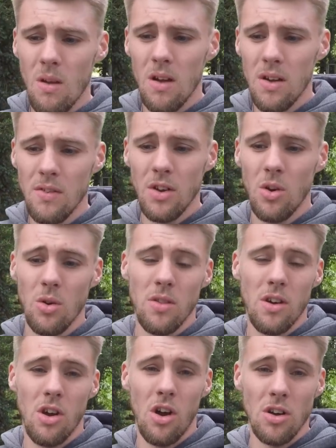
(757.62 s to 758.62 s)
Even like the
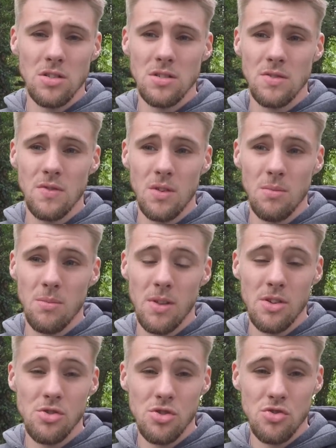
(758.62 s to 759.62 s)
cost of them, they're
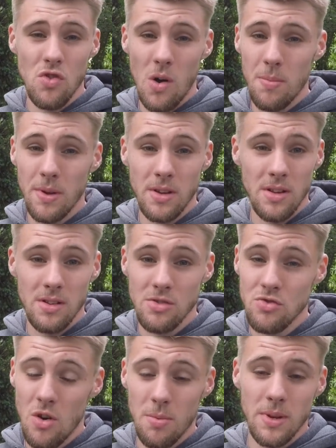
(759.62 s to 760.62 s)
just dropping
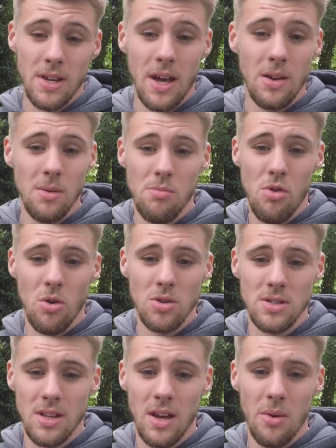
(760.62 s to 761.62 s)
down in price
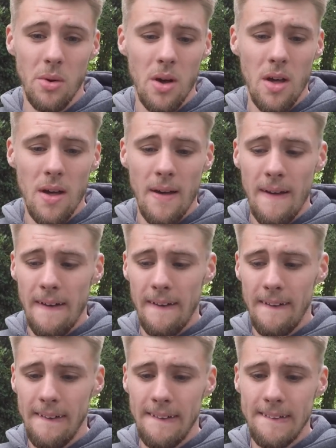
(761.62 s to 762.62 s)
now,
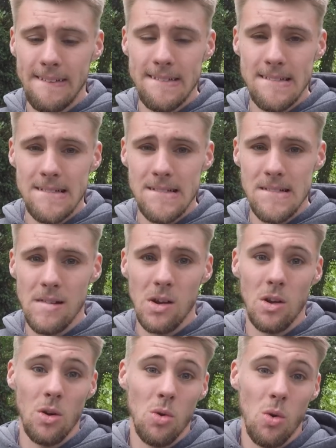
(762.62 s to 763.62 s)

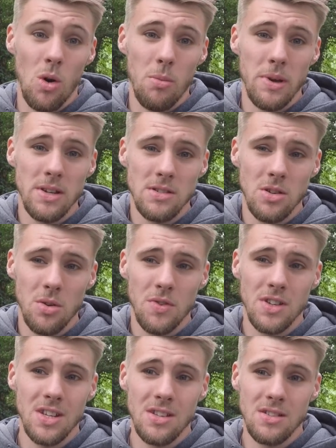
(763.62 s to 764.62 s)
like quite a bit. So if I
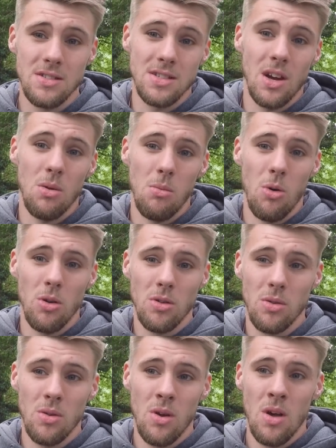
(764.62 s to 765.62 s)
did sell mine,
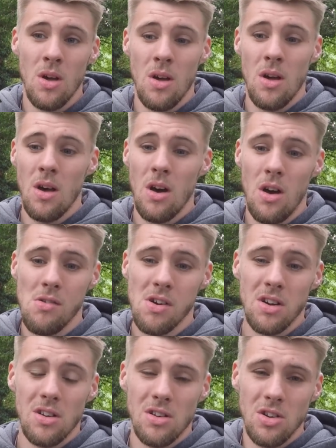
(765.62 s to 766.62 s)
I
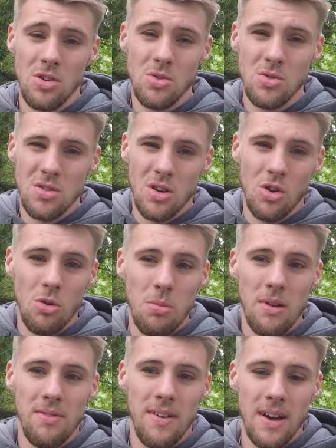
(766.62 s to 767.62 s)
reckon I'd lose a couple
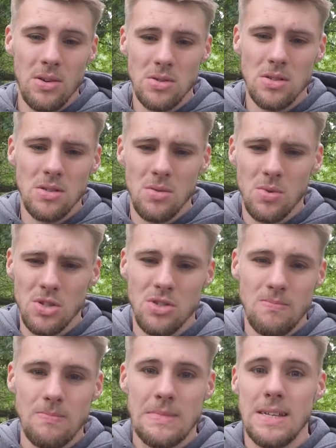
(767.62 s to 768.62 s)
of thousand, which
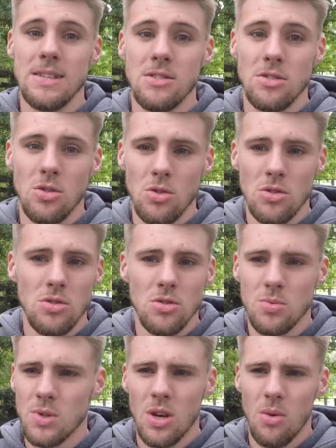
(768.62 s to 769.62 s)
isn't good because
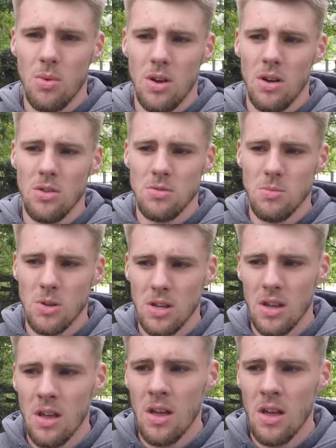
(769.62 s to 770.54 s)
we don't want to lose money.